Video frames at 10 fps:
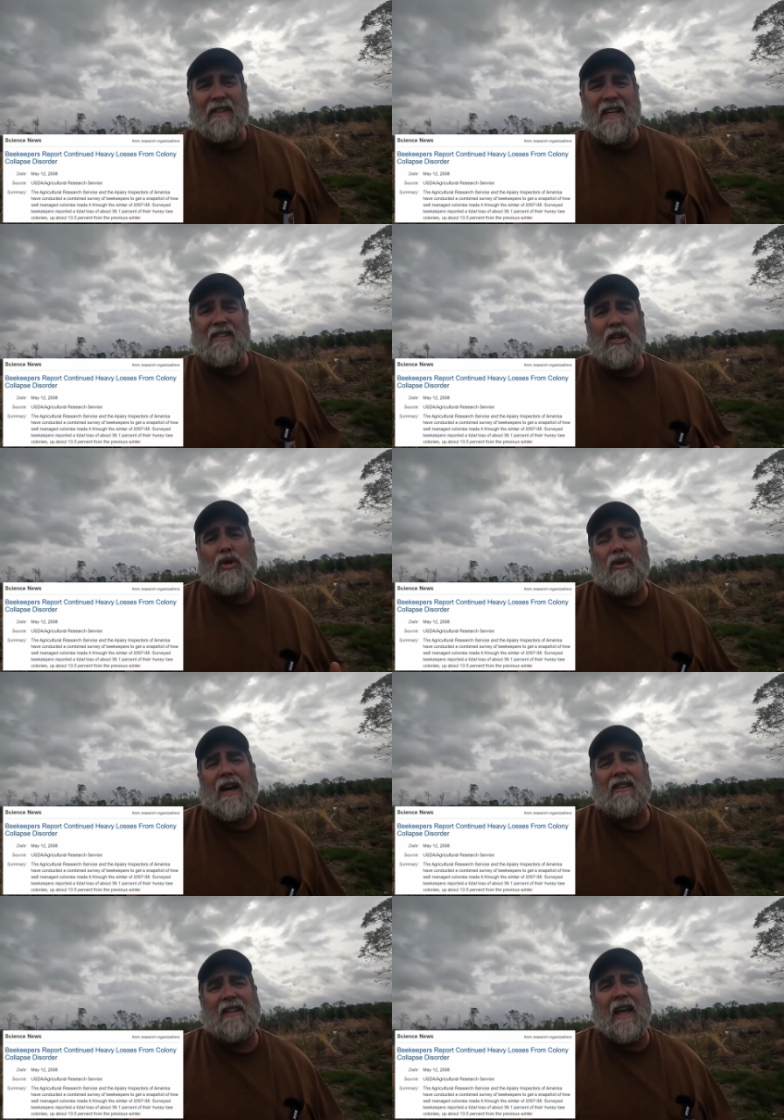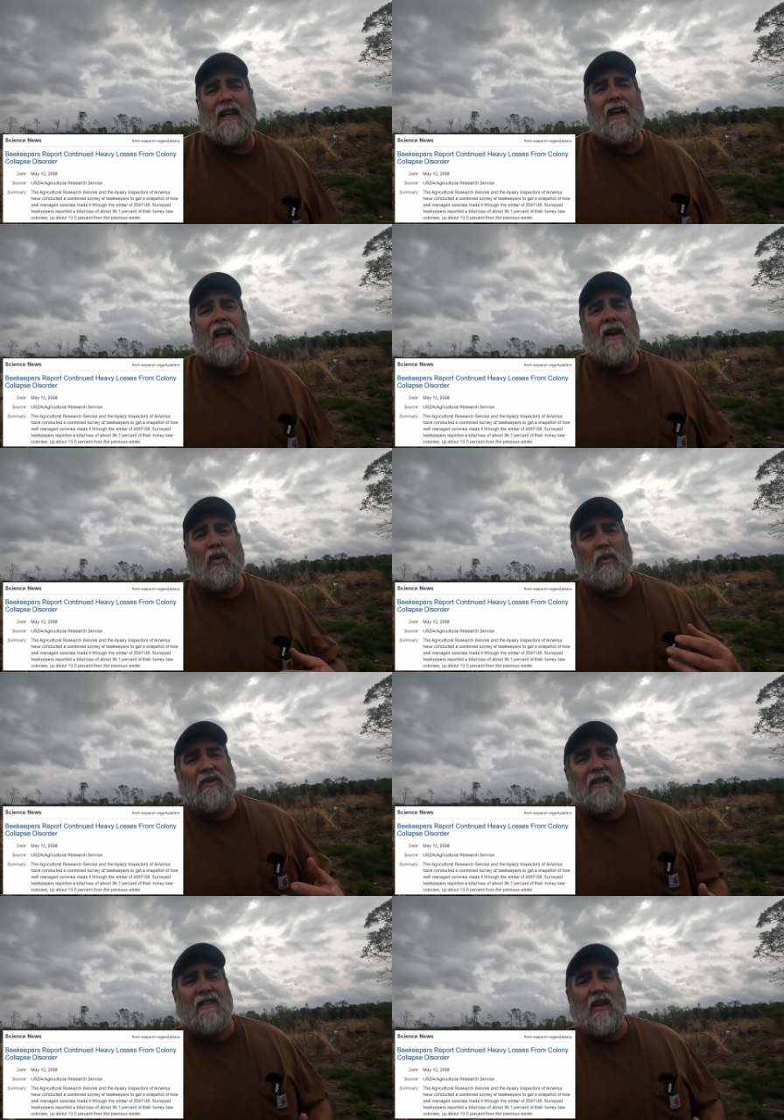since the two thousand eight, what
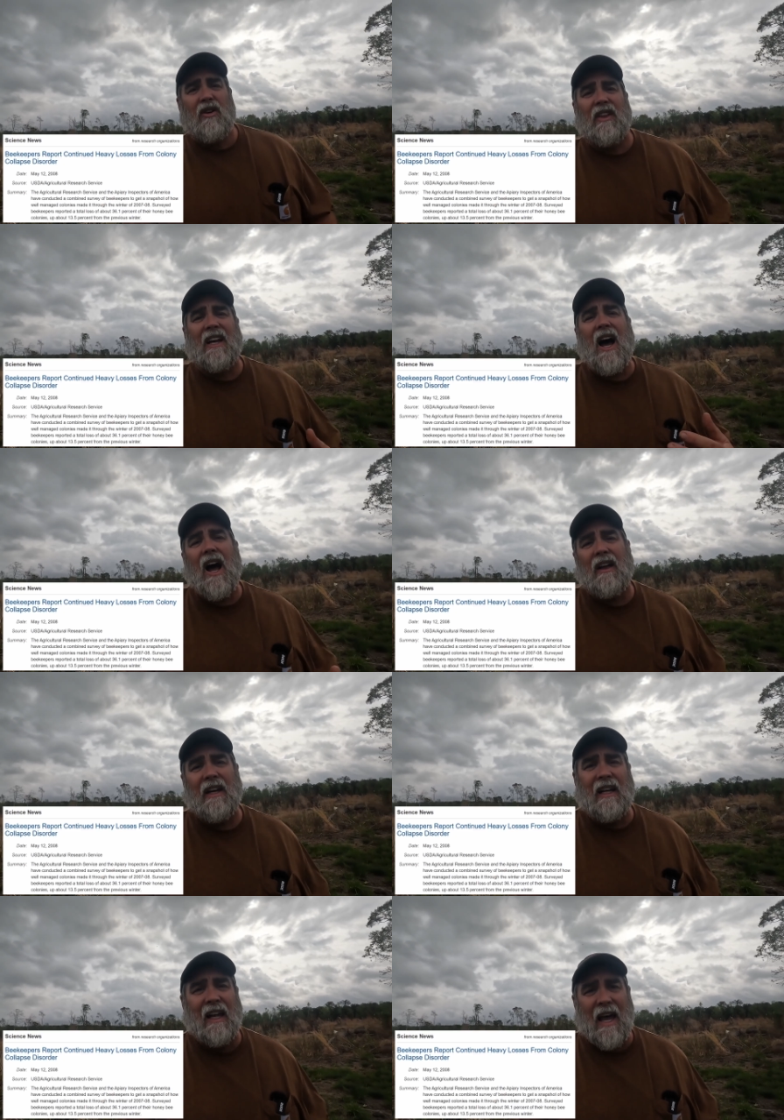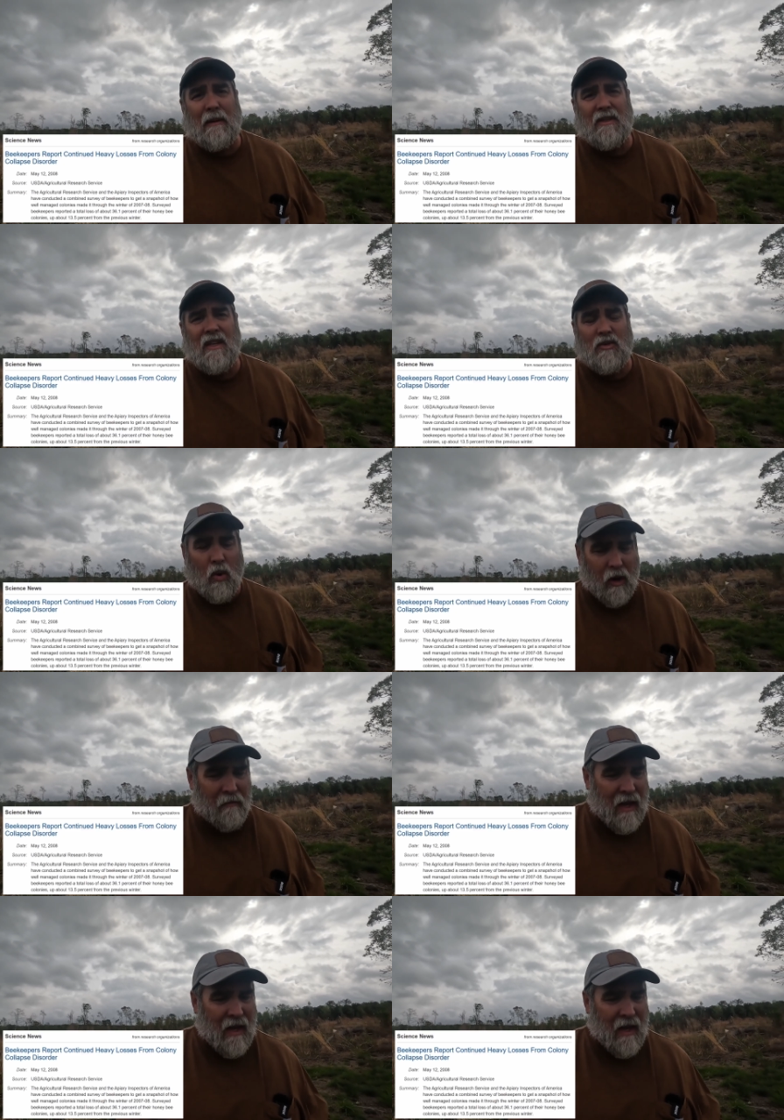was considered the Colony Collapse Disorder.